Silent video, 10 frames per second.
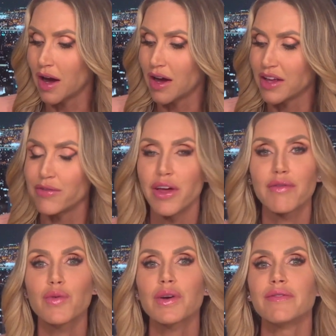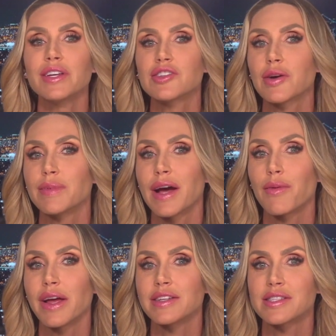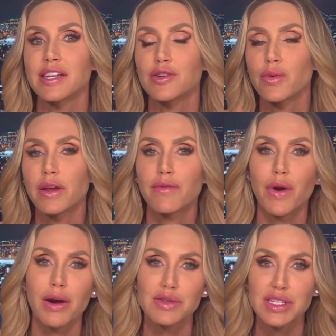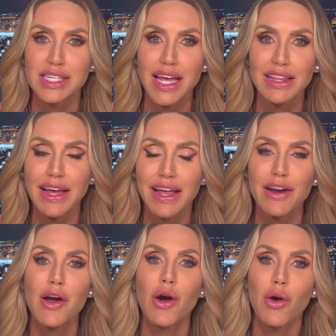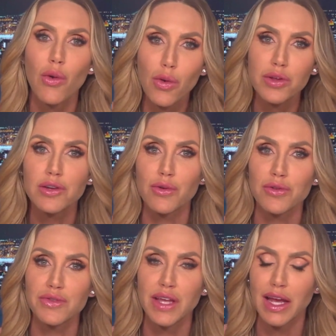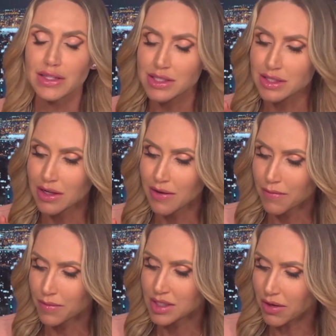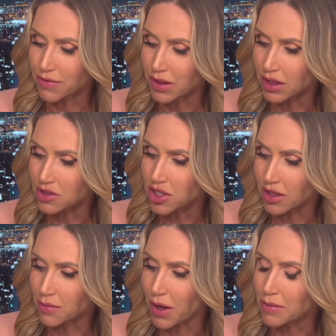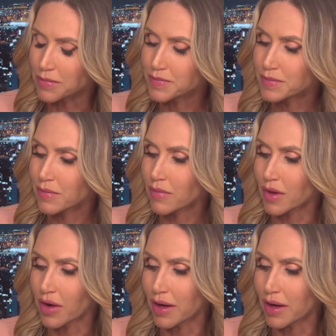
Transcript: If you ever want to venture up that way to see 24 hours of daylight or the northern lights, definitely check them out. Okay.